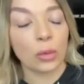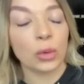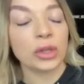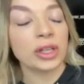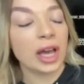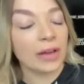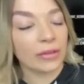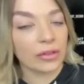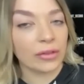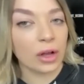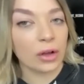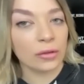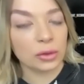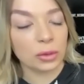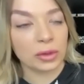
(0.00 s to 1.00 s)
would have
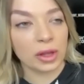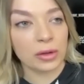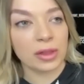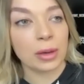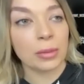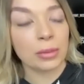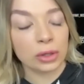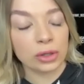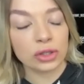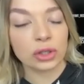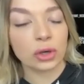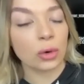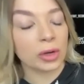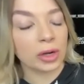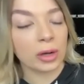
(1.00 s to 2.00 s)
evolved without that
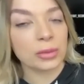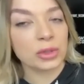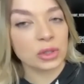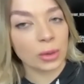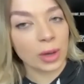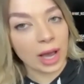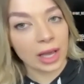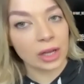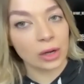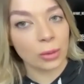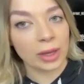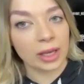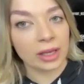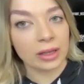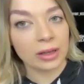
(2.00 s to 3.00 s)
push going up to a higher
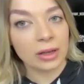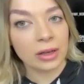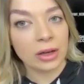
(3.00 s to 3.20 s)
weight?